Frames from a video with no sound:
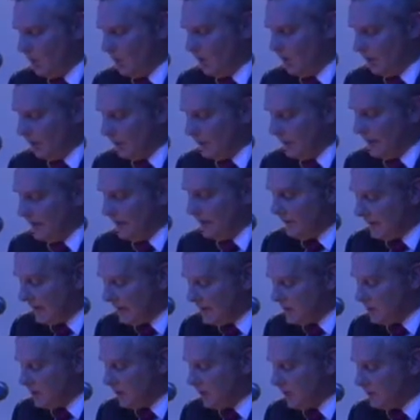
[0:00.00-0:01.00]
Of
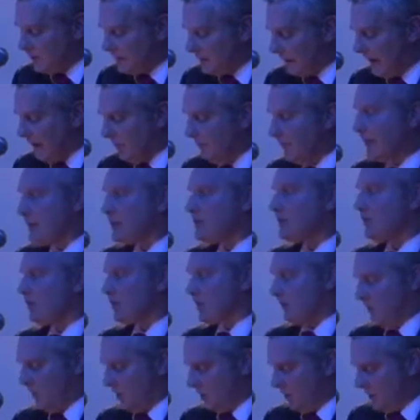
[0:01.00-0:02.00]
individuals, families and
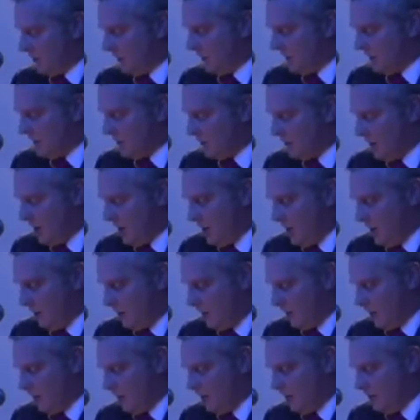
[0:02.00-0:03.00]
communities
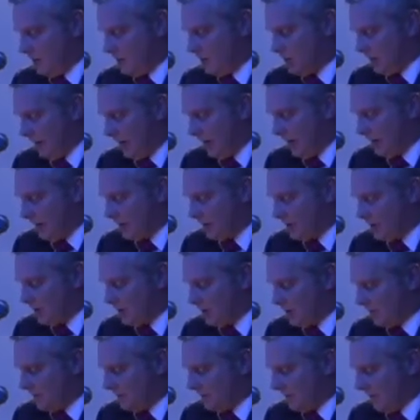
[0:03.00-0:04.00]
for whom the challenges
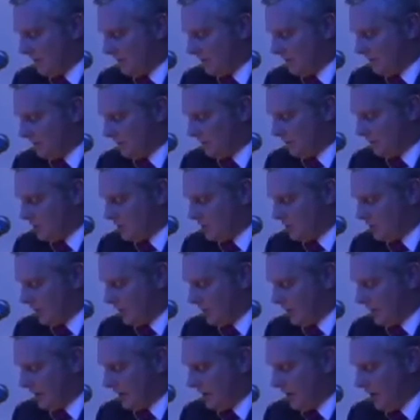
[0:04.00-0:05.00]
of building
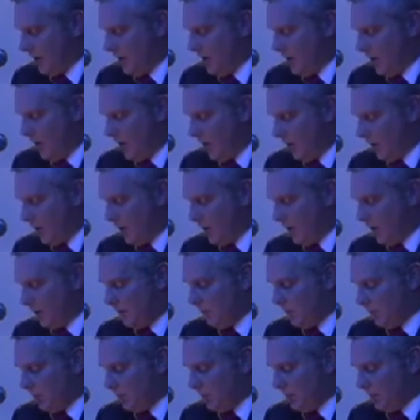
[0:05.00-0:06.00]
prosperity are now
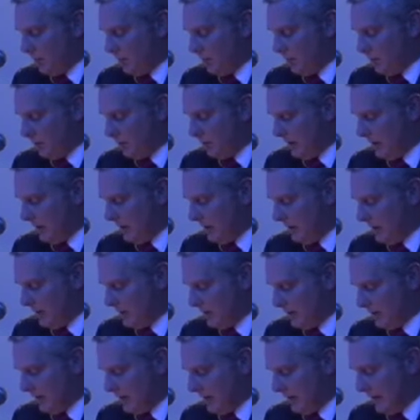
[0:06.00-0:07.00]
more
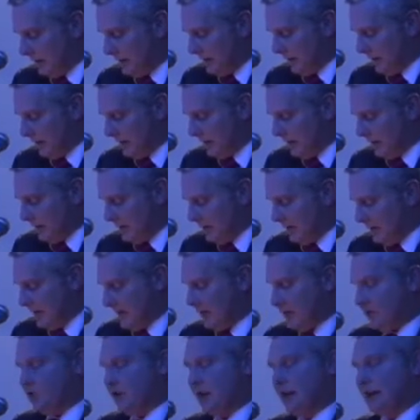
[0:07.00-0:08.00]
significant than
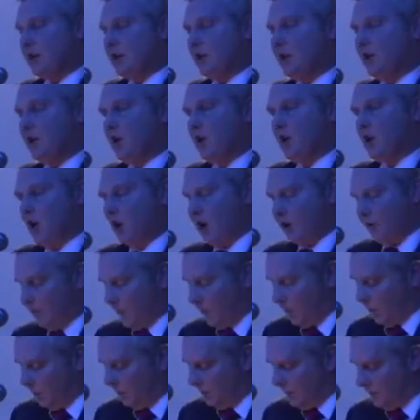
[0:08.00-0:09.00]
the agenda of
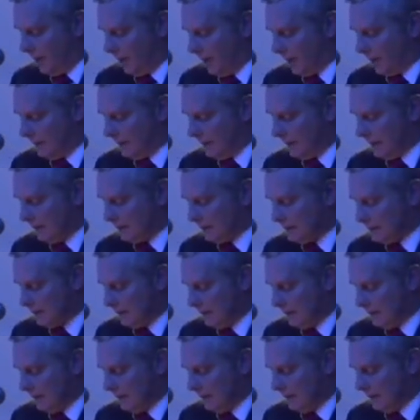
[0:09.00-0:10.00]
old politics.
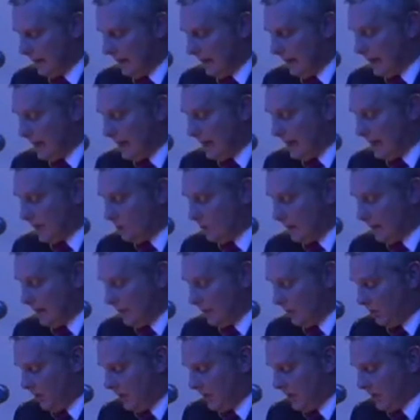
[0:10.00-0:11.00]
NI
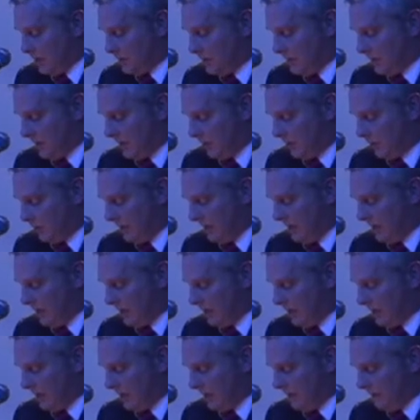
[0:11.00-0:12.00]
21 has been created
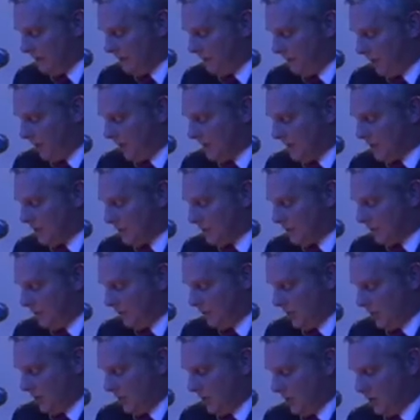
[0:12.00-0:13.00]
to give voice to
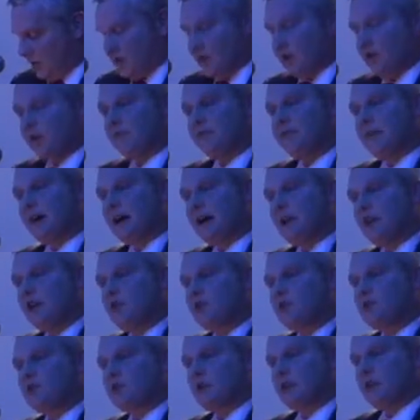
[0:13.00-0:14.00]
the
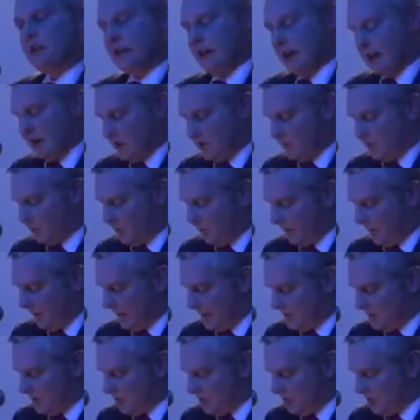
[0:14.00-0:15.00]
values and the
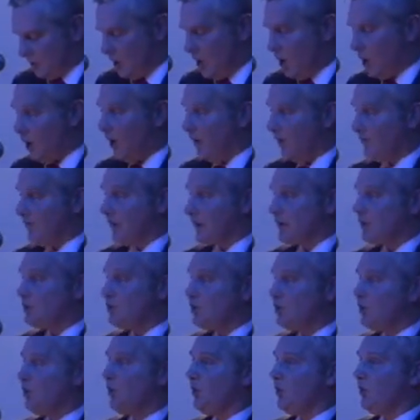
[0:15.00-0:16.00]
aspirations of this
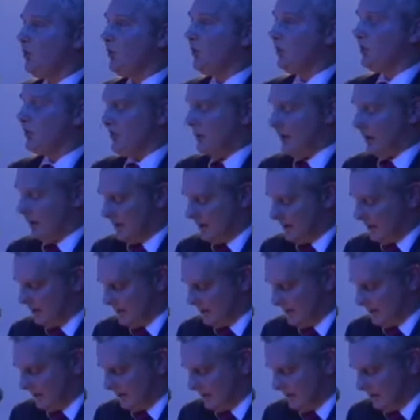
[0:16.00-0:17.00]
new Northern
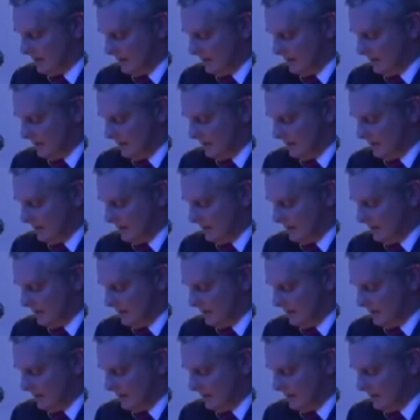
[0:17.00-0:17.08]
Ireland.